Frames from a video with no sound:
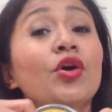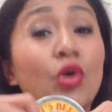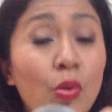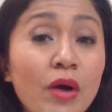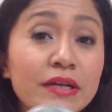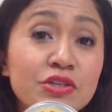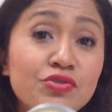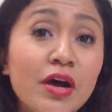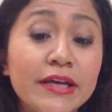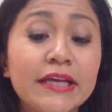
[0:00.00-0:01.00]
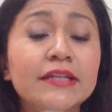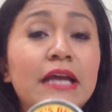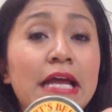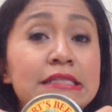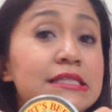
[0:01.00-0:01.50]
go out and try it
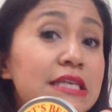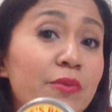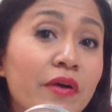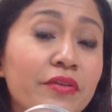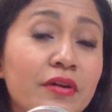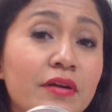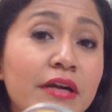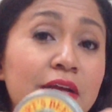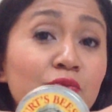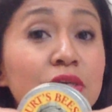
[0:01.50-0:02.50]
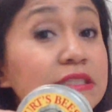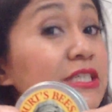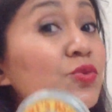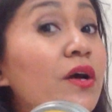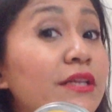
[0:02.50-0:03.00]
and see whether it works
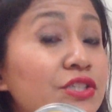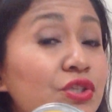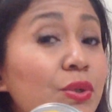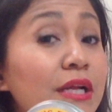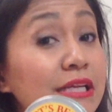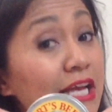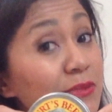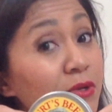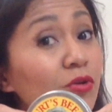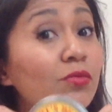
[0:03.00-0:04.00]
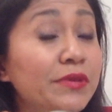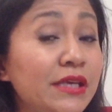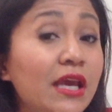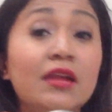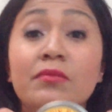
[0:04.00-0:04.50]
as well as you and it has been on
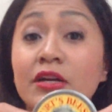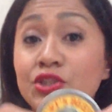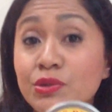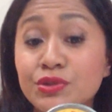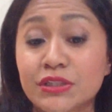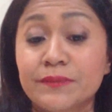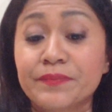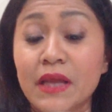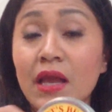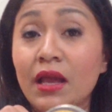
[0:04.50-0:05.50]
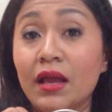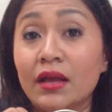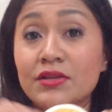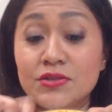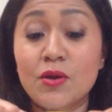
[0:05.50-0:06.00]
me and my children.
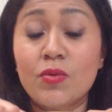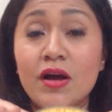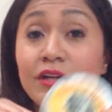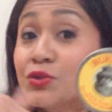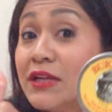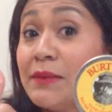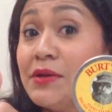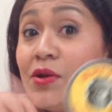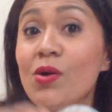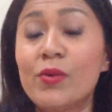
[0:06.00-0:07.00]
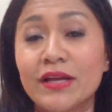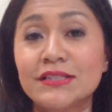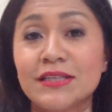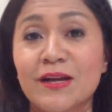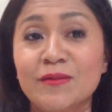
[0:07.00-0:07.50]
So do let me know
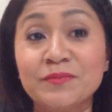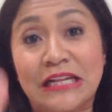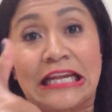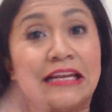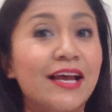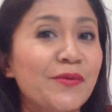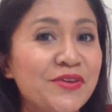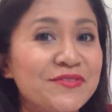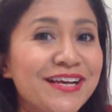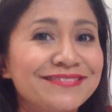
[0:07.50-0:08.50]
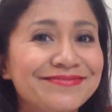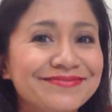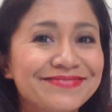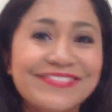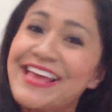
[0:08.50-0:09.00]
and click like when you've done.
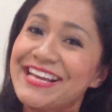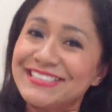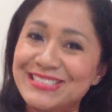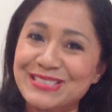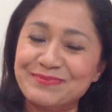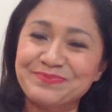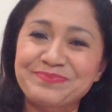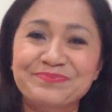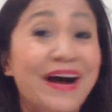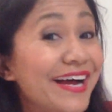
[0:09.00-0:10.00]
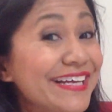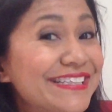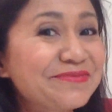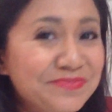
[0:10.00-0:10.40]
Thanks. Bye.